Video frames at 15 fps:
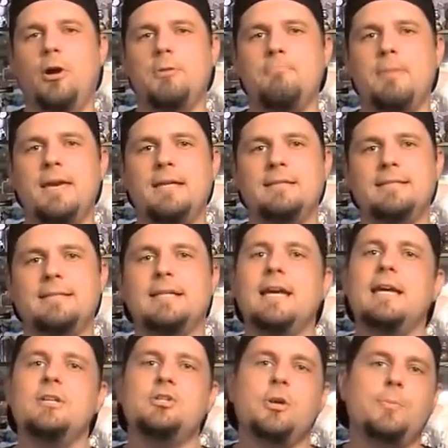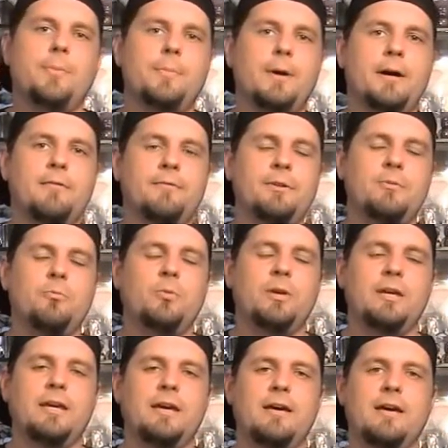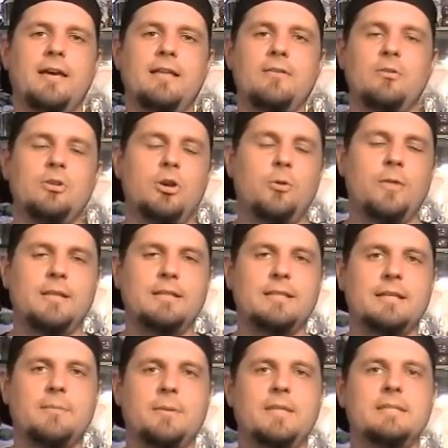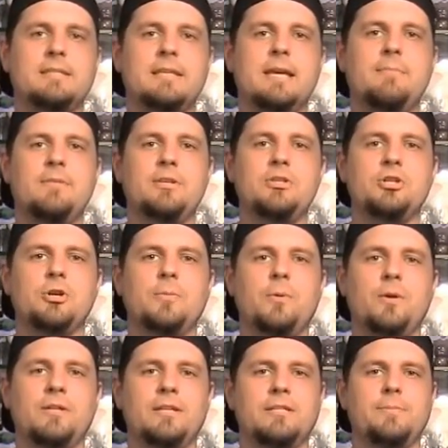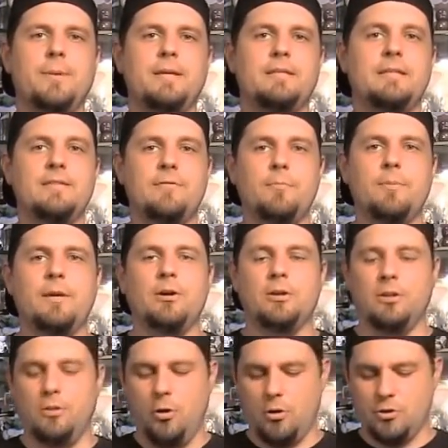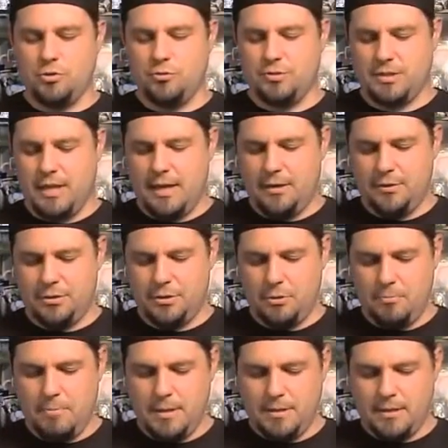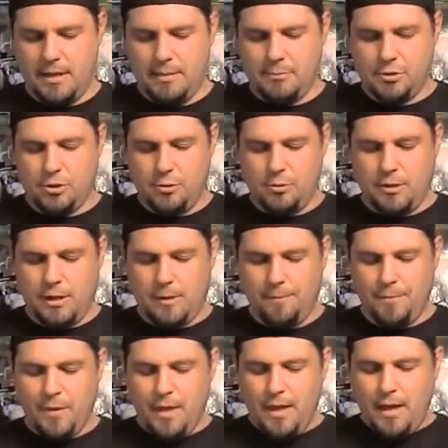main stage up above, and we know that it's going to be the same this year, but we anticipate to even be on a larger scale. So a big time show there.